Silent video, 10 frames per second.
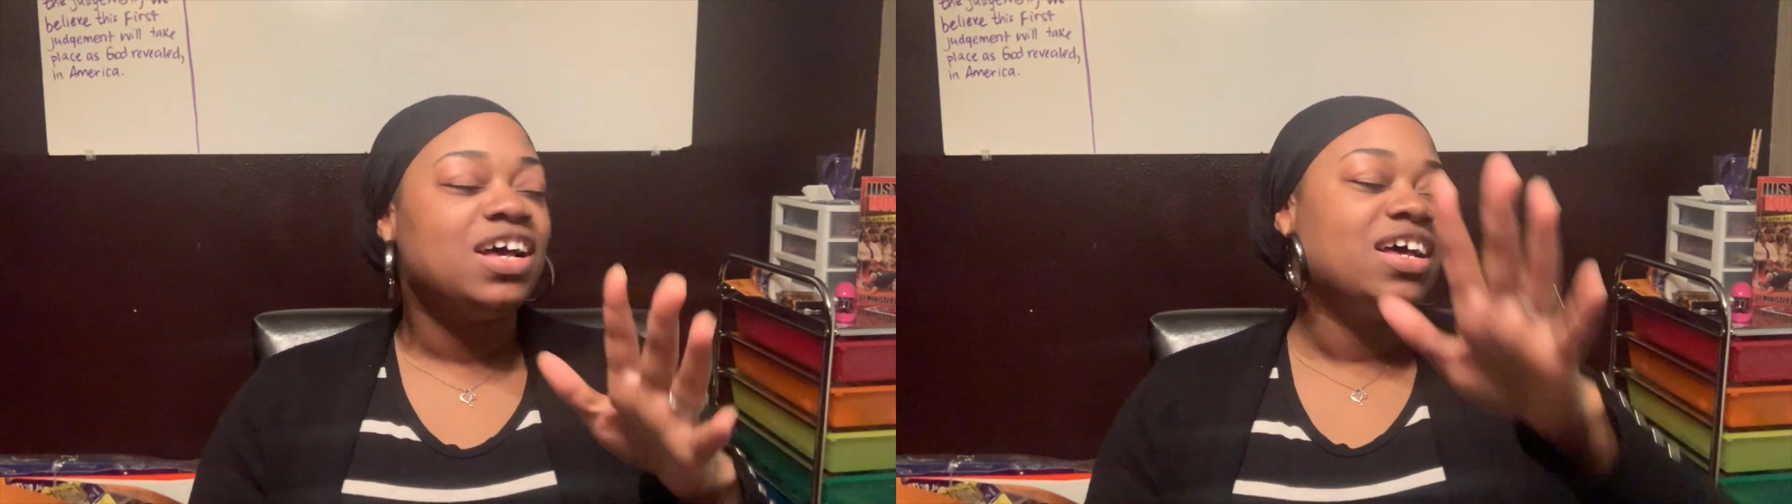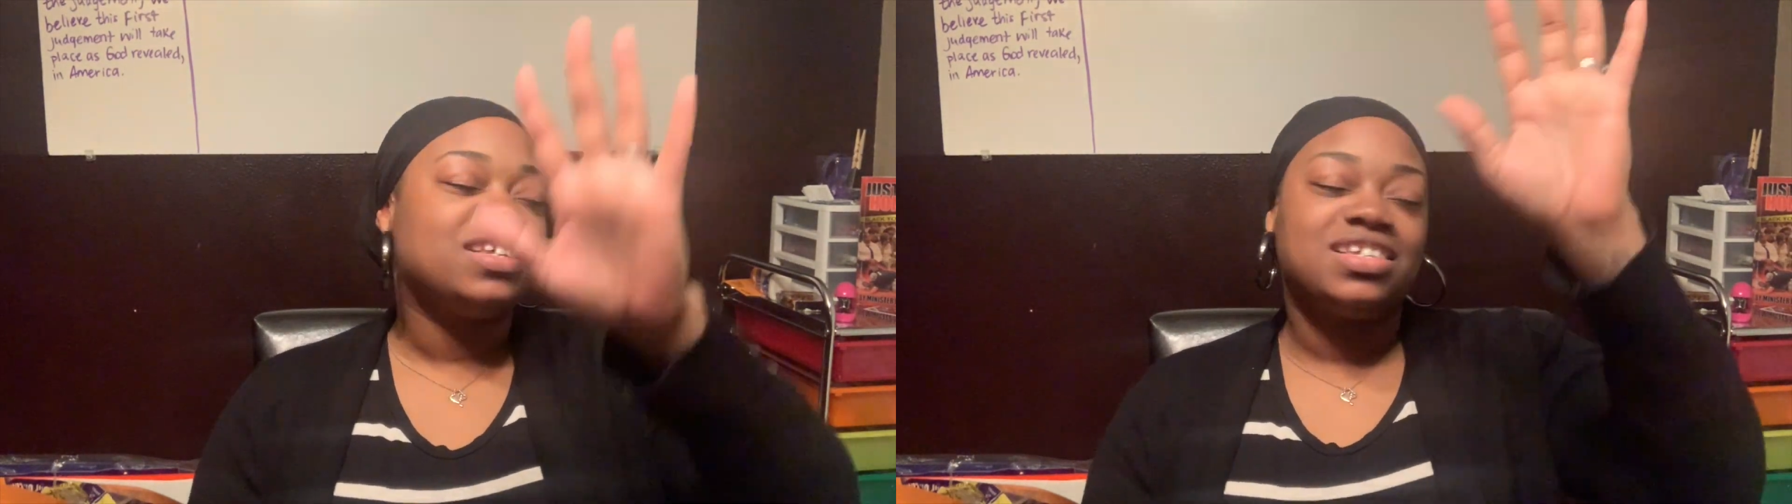
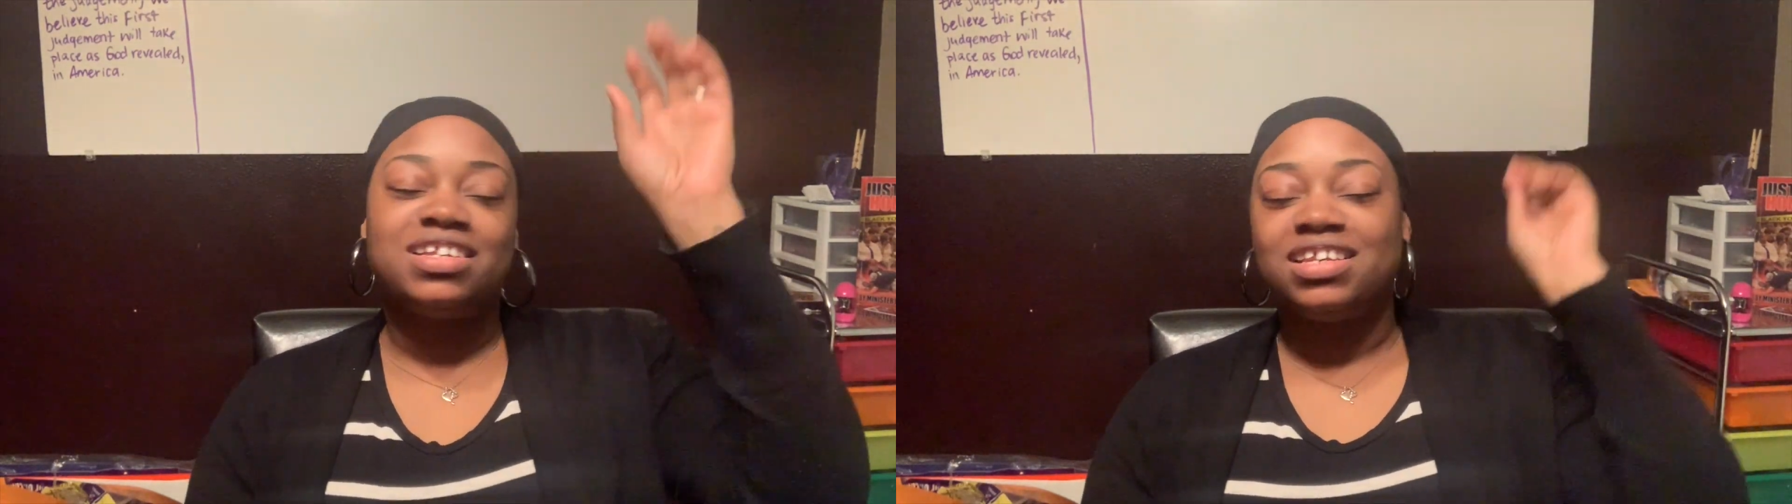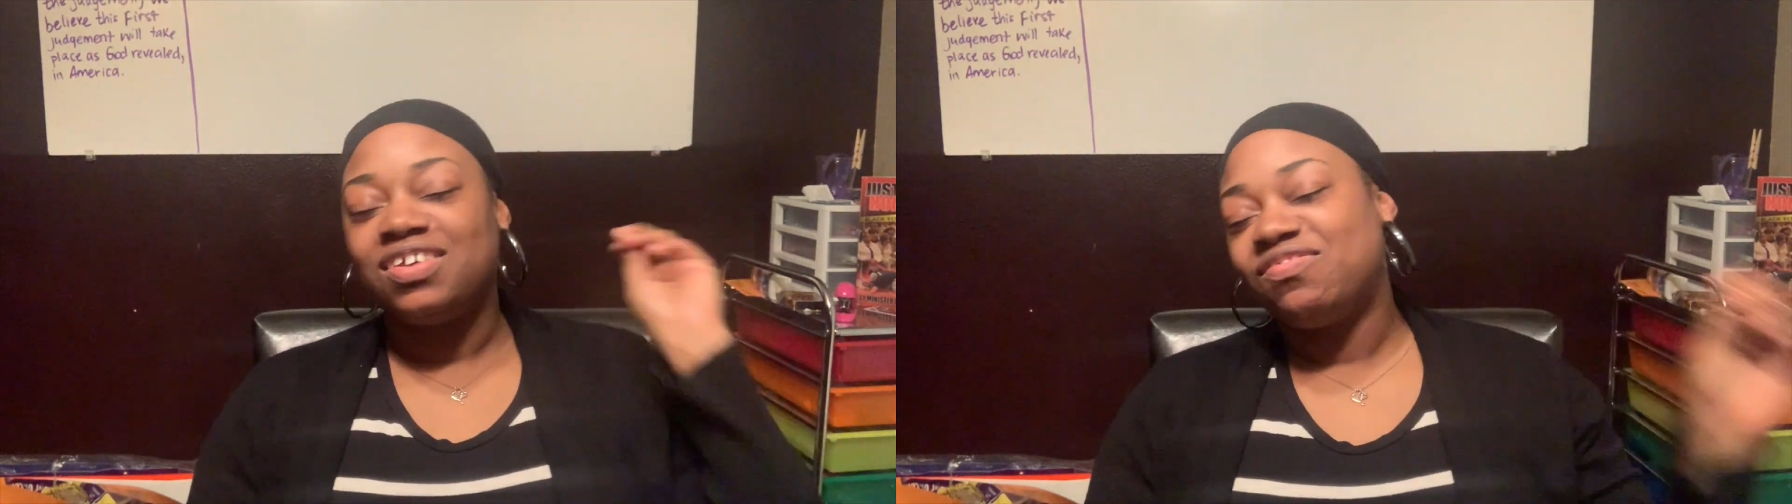a
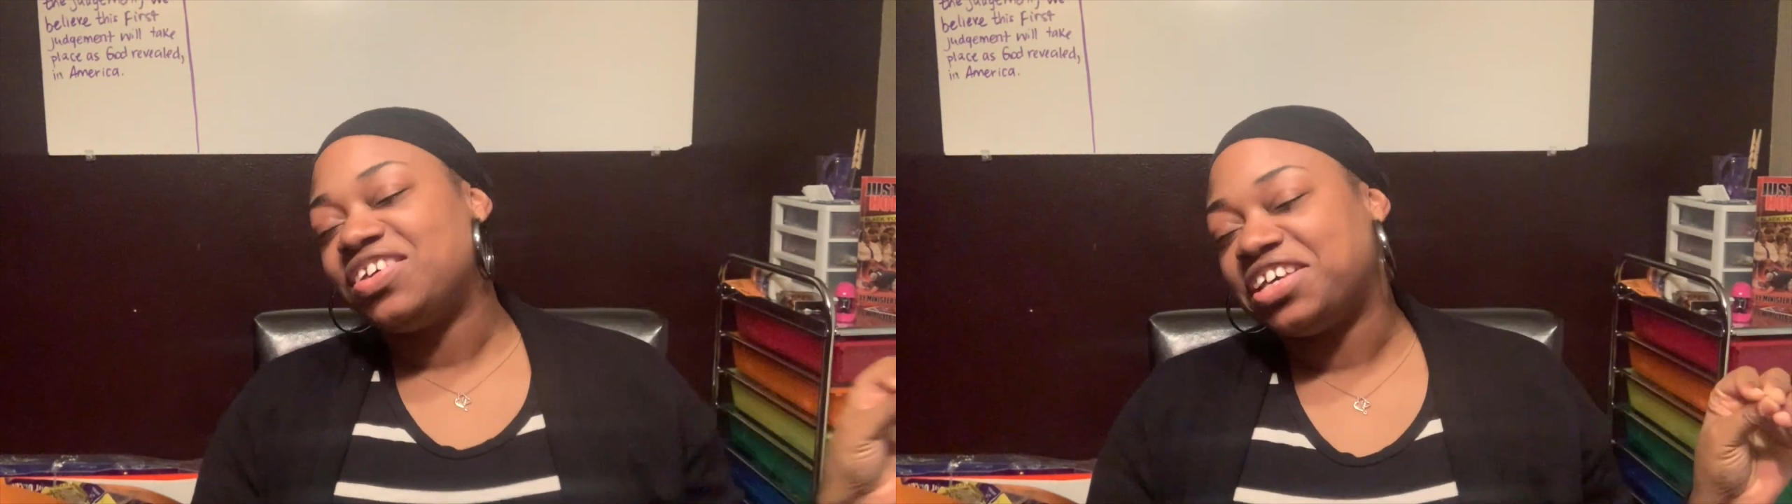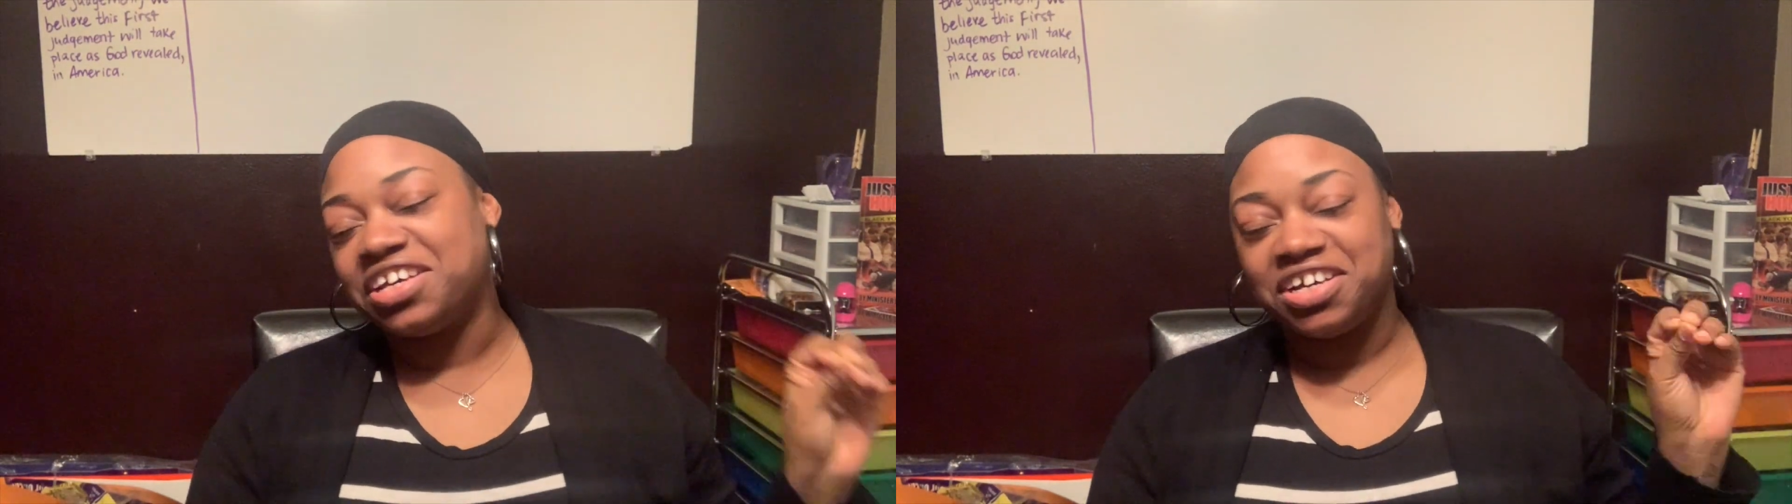
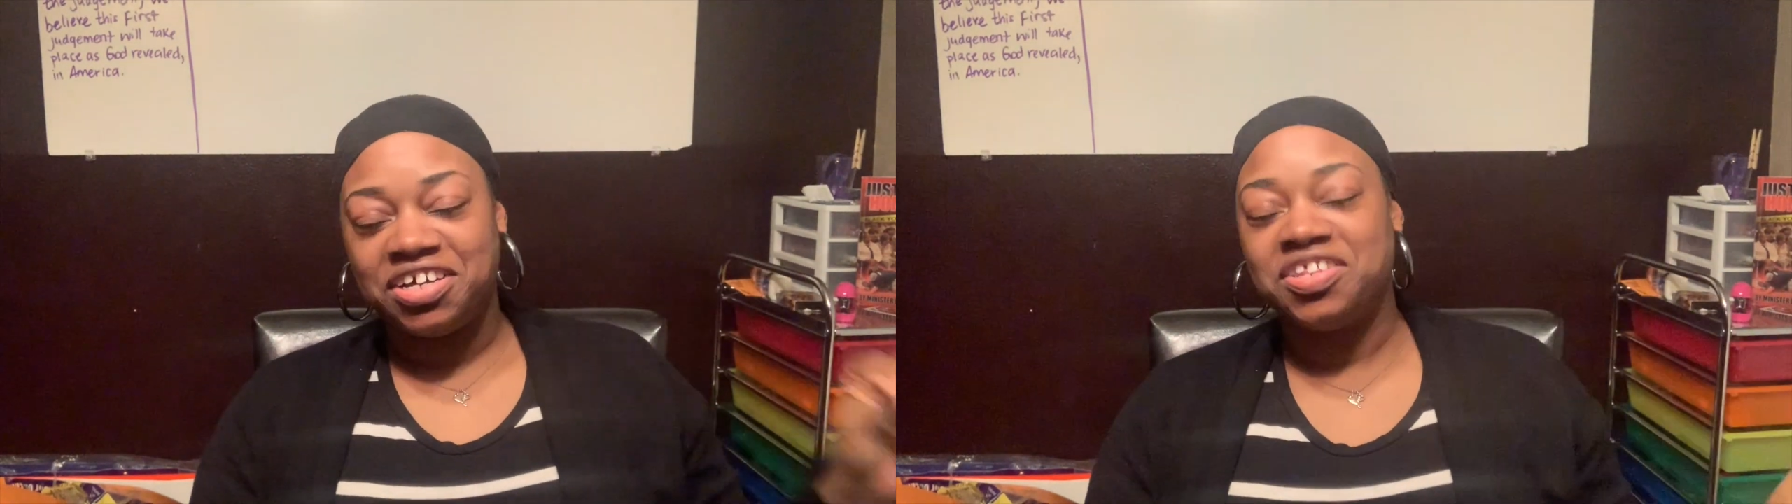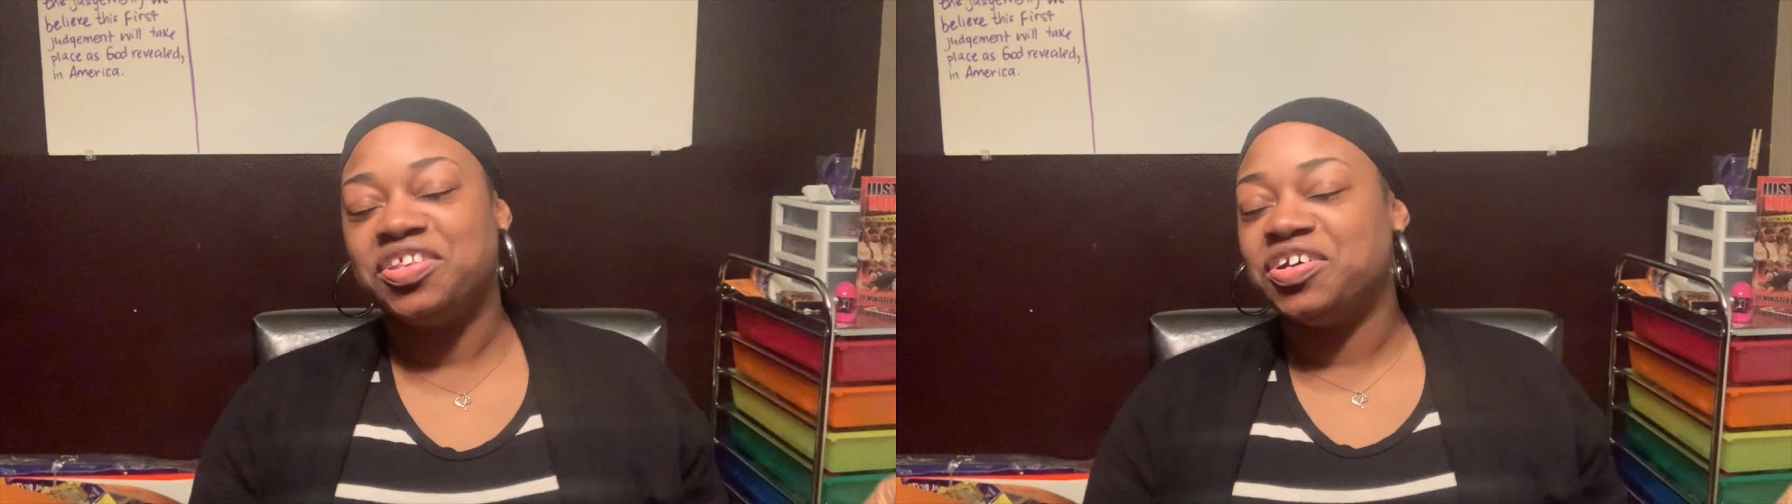significant
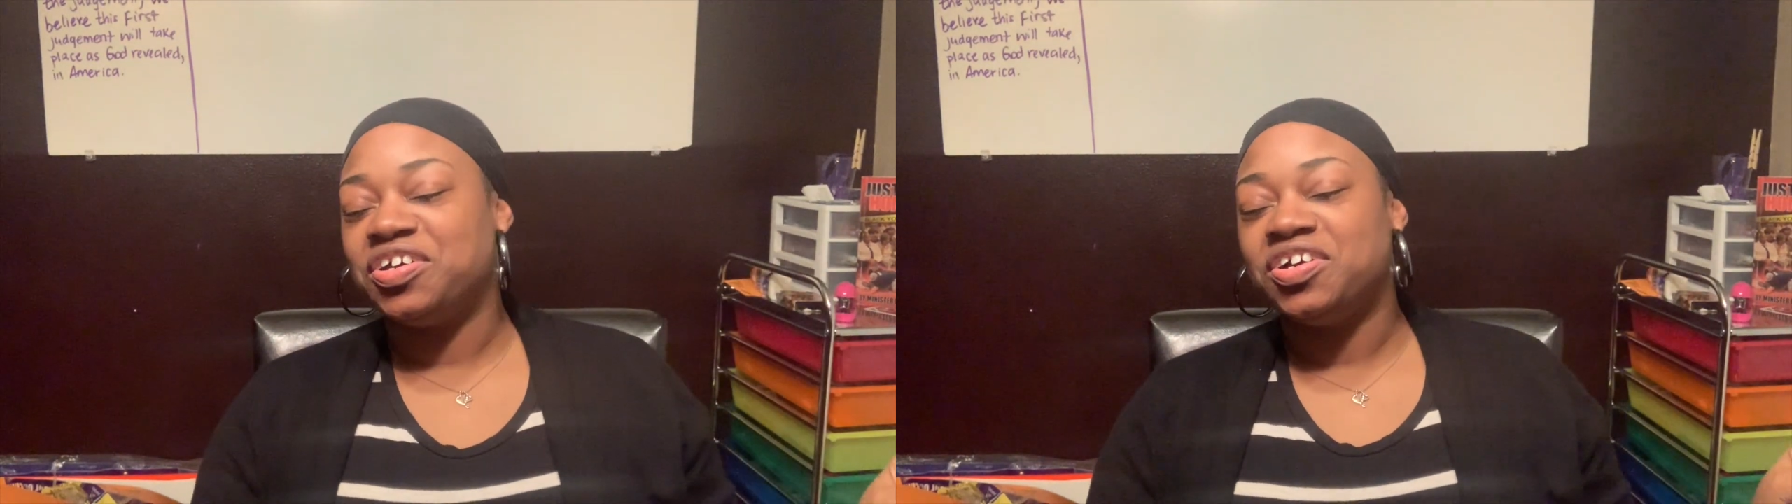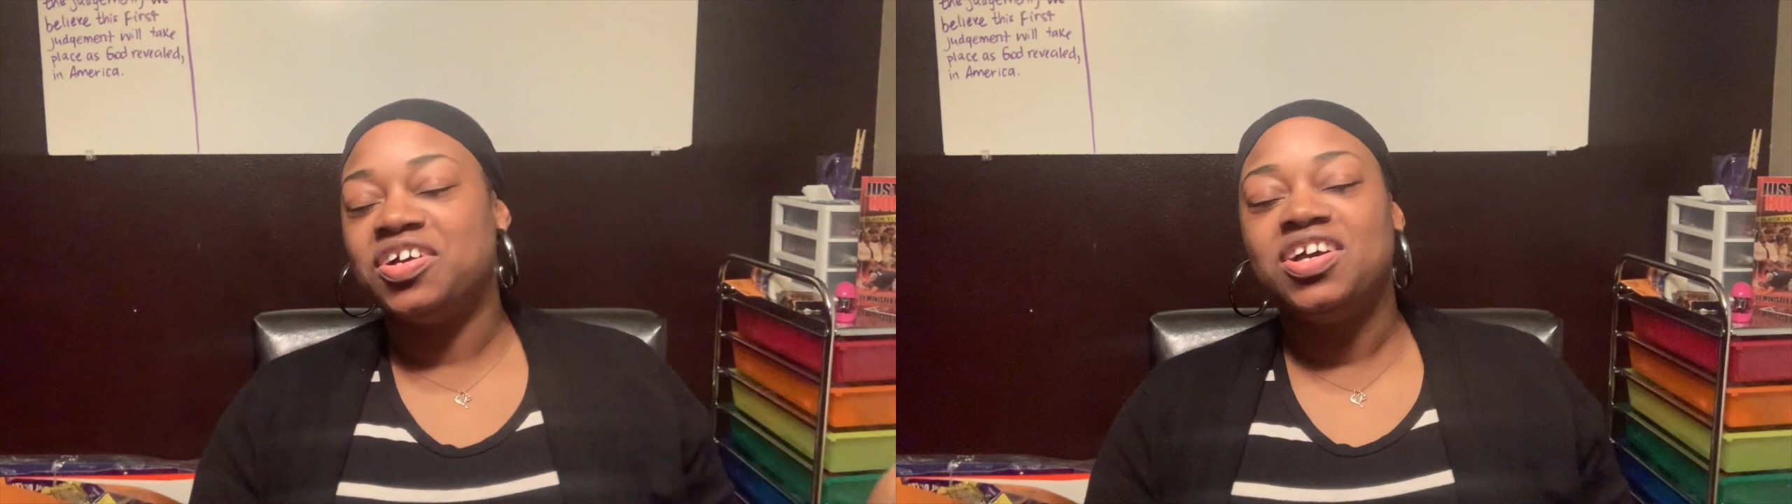
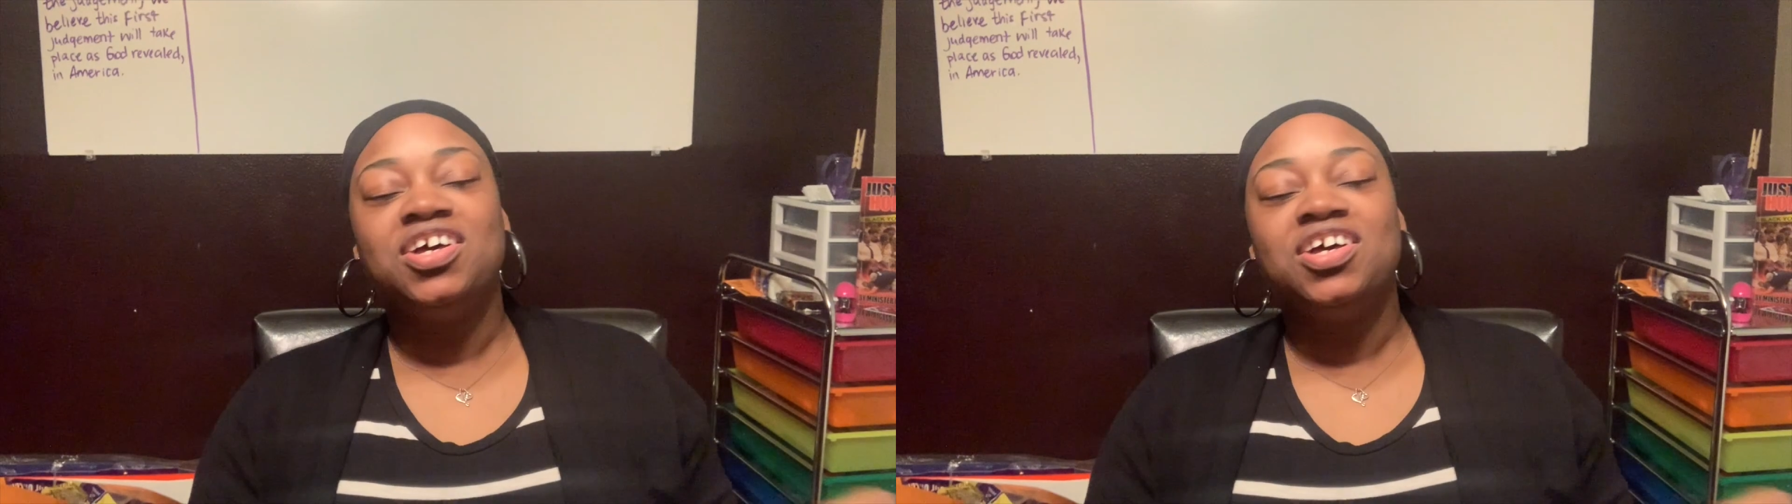other,